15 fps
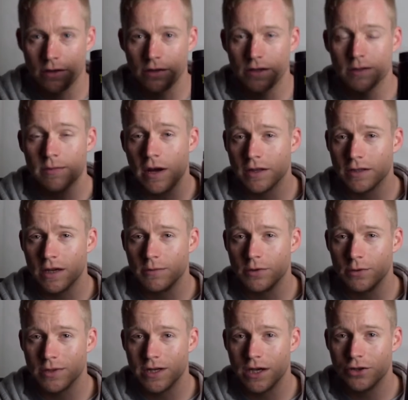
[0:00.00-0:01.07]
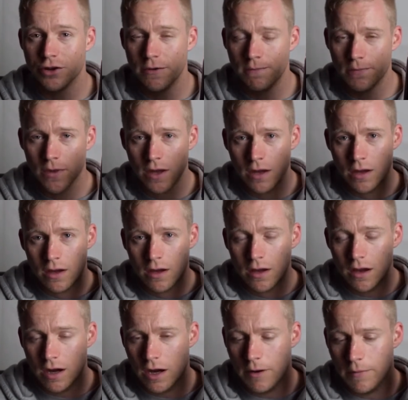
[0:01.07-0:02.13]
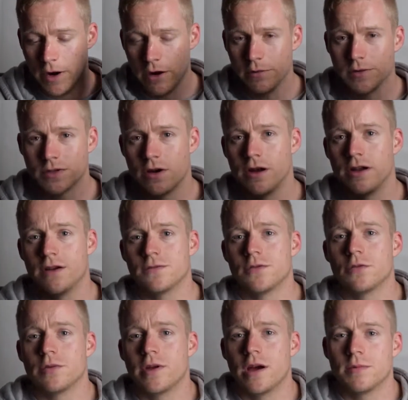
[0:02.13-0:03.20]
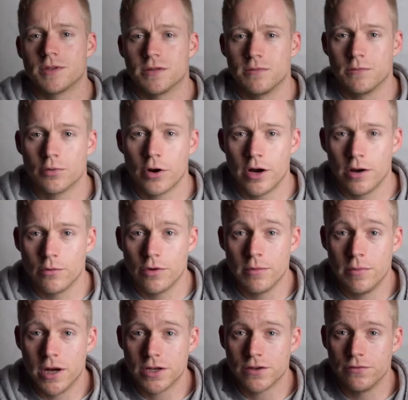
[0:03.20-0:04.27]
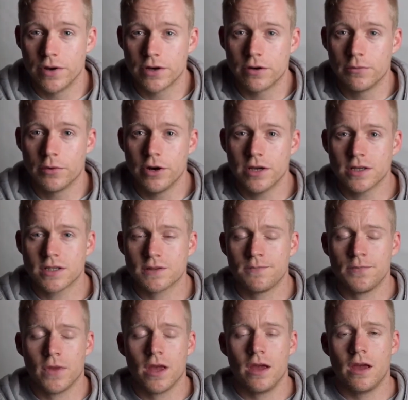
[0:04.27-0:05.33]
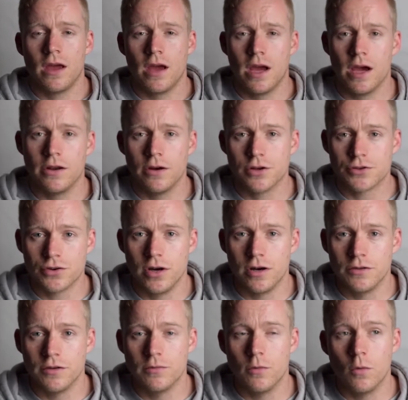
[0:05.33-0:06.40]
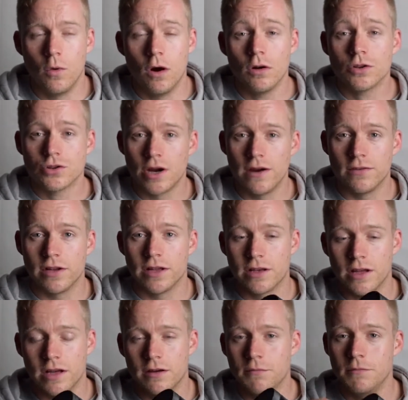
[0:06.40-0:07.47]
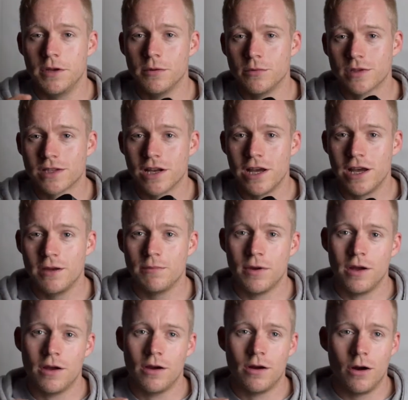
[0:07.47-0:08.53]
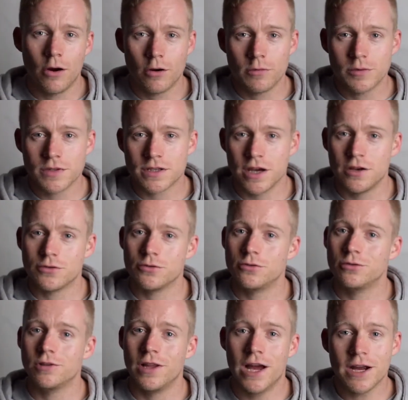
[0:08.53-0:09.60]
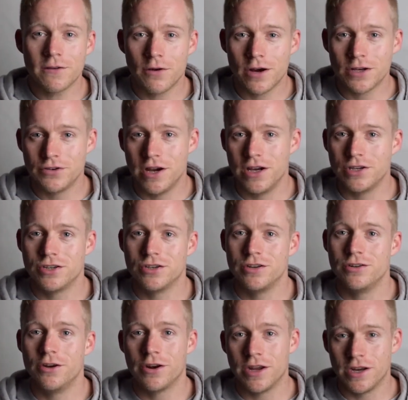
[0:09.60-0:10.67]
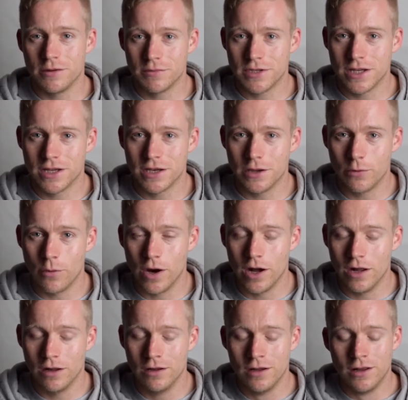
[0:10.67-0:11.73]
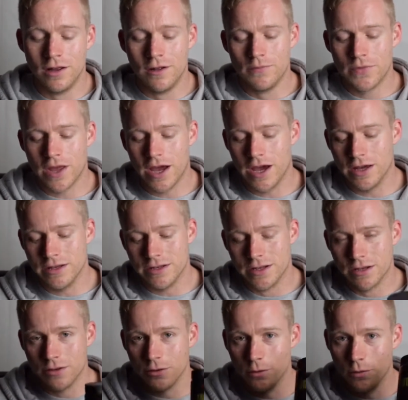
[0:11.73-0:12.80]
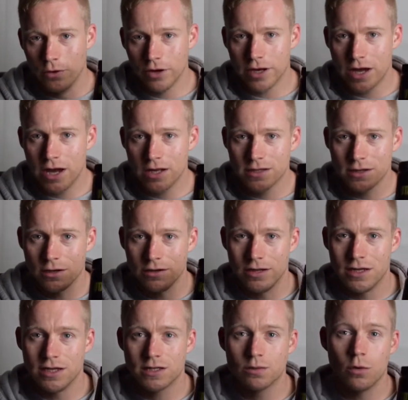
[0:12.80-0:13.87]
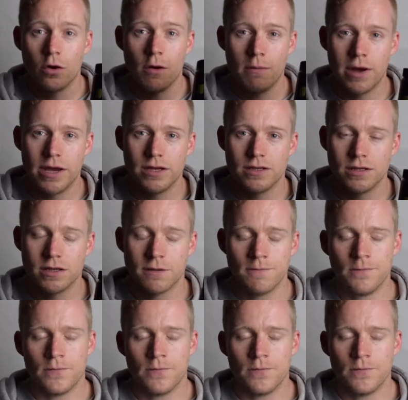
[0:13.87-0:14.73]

on the Spartansuppz USA trip. Aaron was kind enough to hook me up with a bunch of Redcon products, and I trialed them while traveling. Now, minimal sleep, horrible schedule, lack of hydration, not eating particularly well, and the workouts on this were amazing.